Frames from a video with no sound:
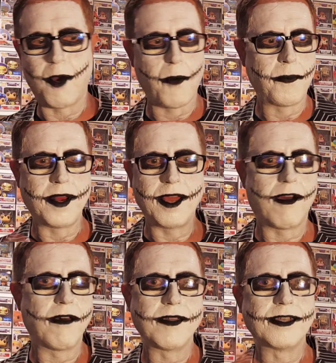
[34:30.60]
opening
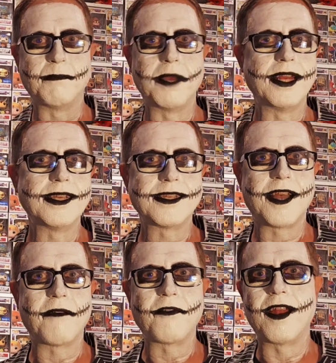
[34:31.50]
all these mini
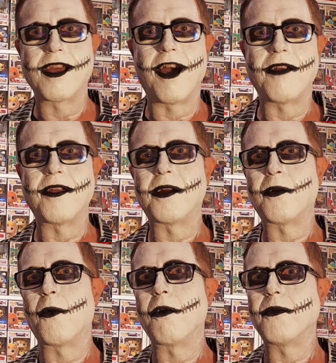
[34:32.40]
stuff that I got that are horror